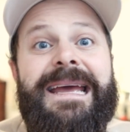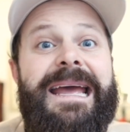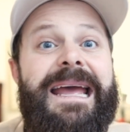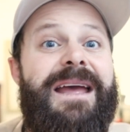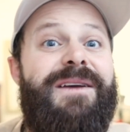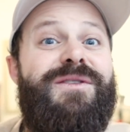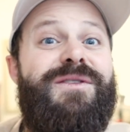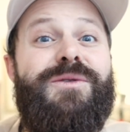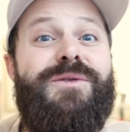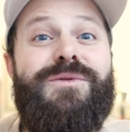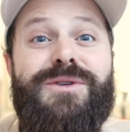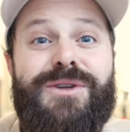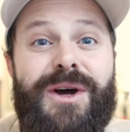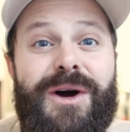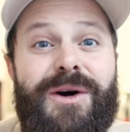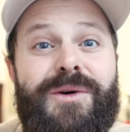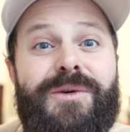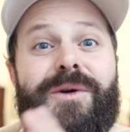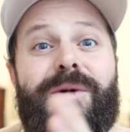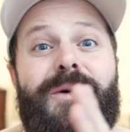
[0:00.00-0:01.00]
If you
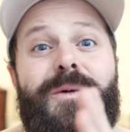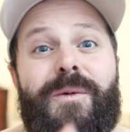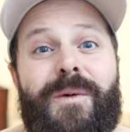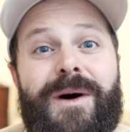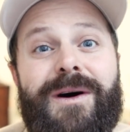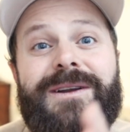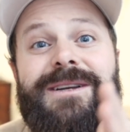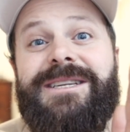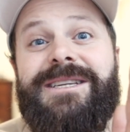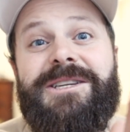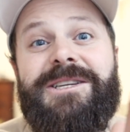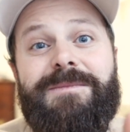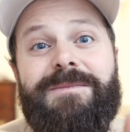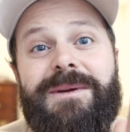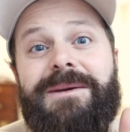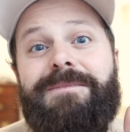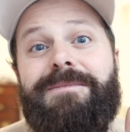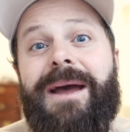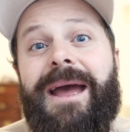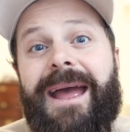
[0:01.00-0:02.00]
don't want to
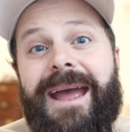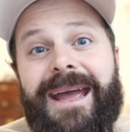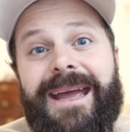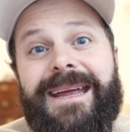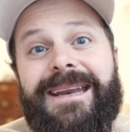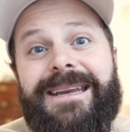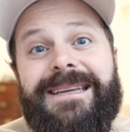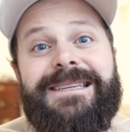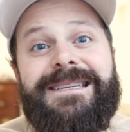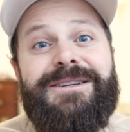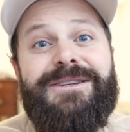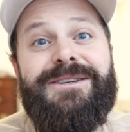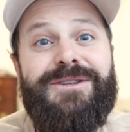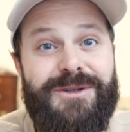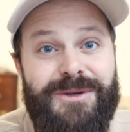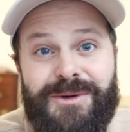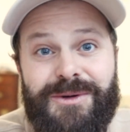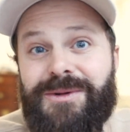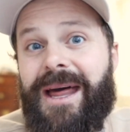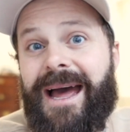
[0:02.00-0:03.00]
be paid to
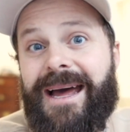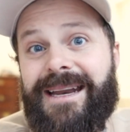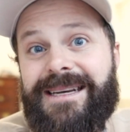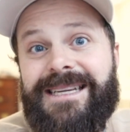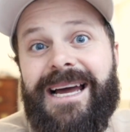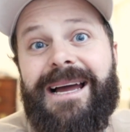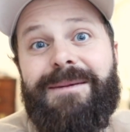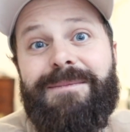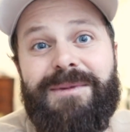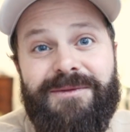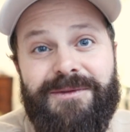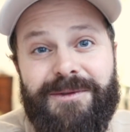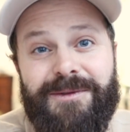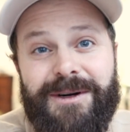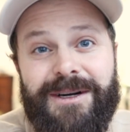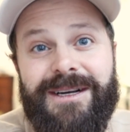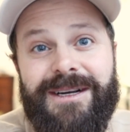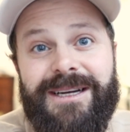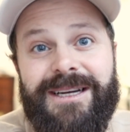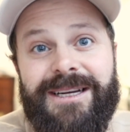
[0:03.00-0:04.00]
do that type of
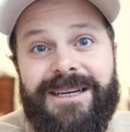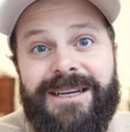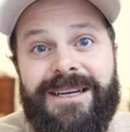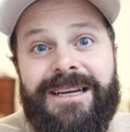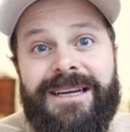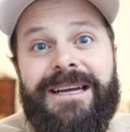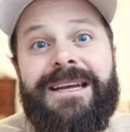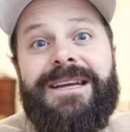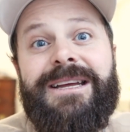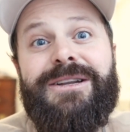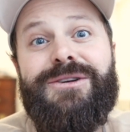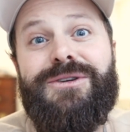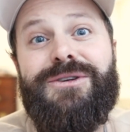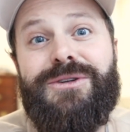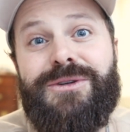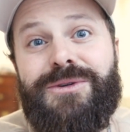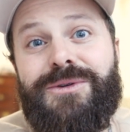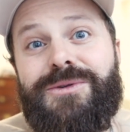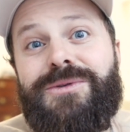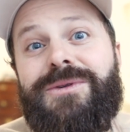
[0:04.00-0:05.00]
work,
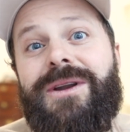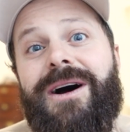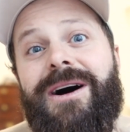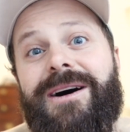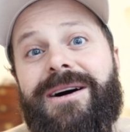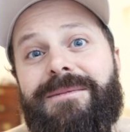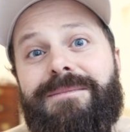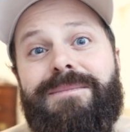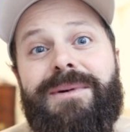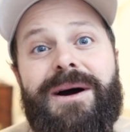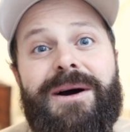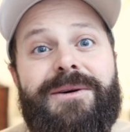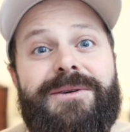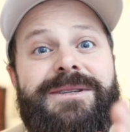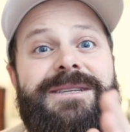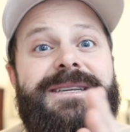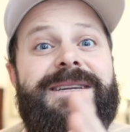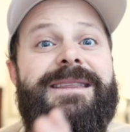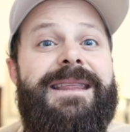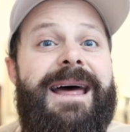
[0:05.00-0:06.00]
do not
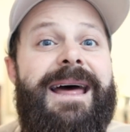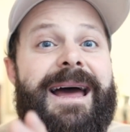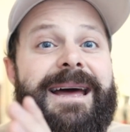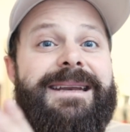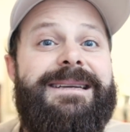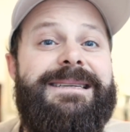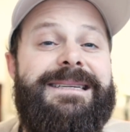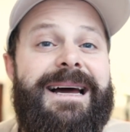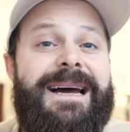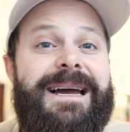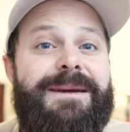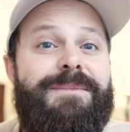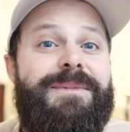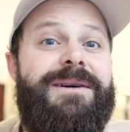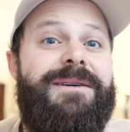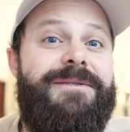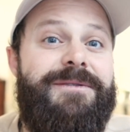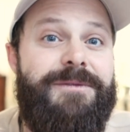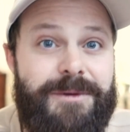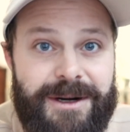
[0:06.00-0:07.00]
post that type
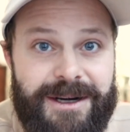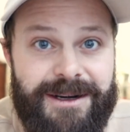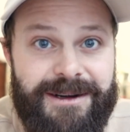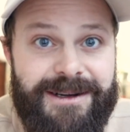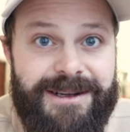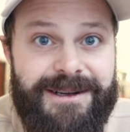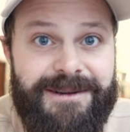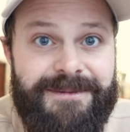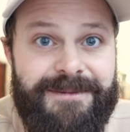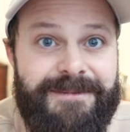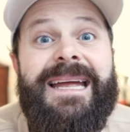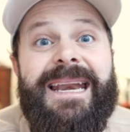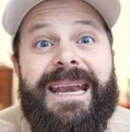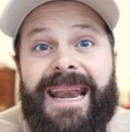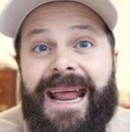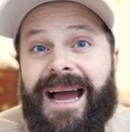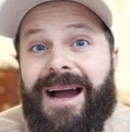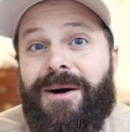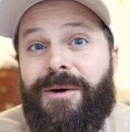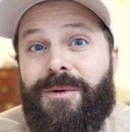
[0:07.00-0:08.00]
of work.
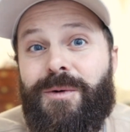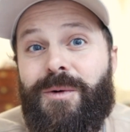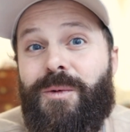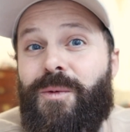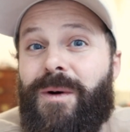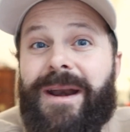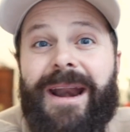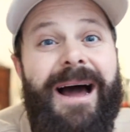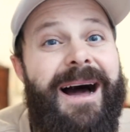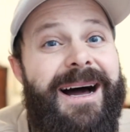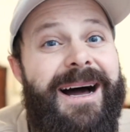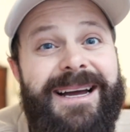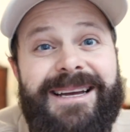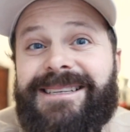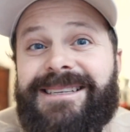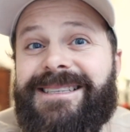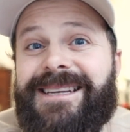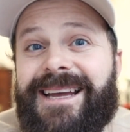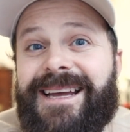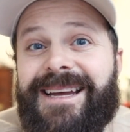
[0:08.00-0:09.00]
Now, when I
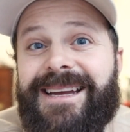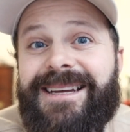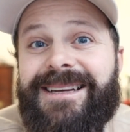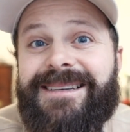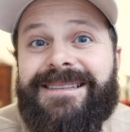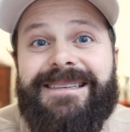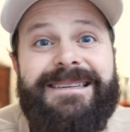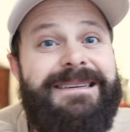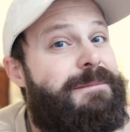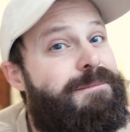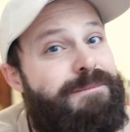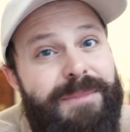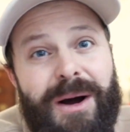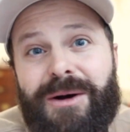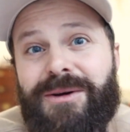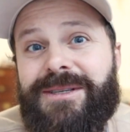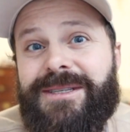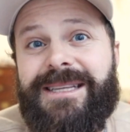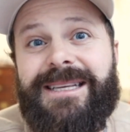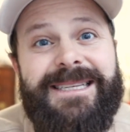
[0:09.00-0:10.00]
say
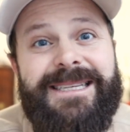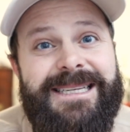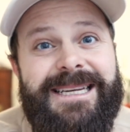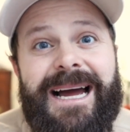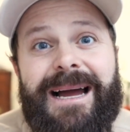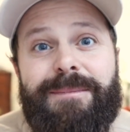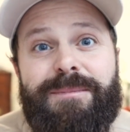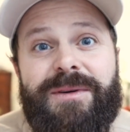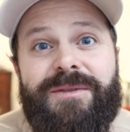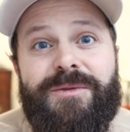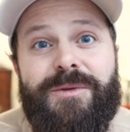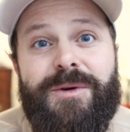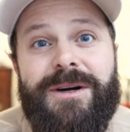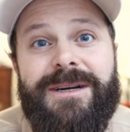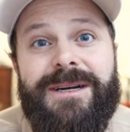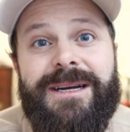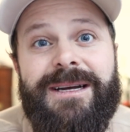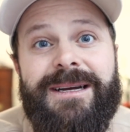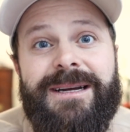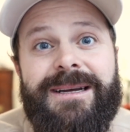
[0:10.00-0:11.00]
post this type of
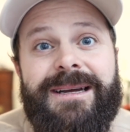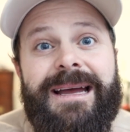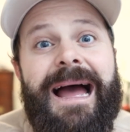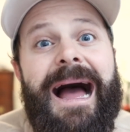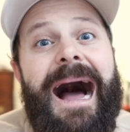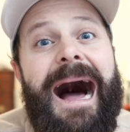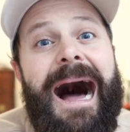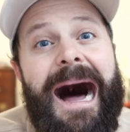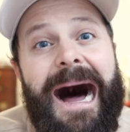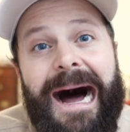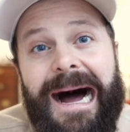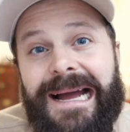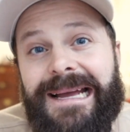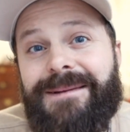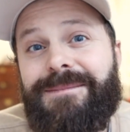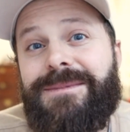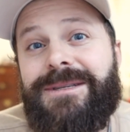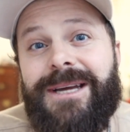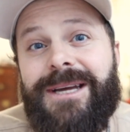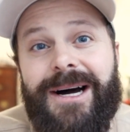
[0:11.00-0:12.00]
work, I
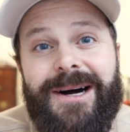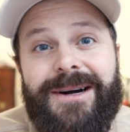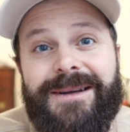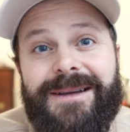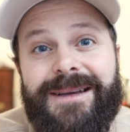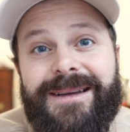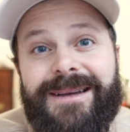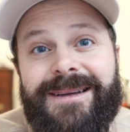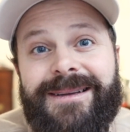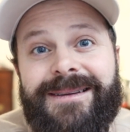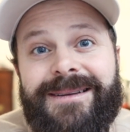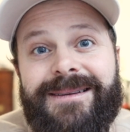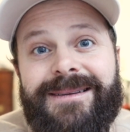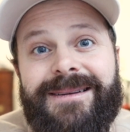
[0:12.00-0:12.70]
am talking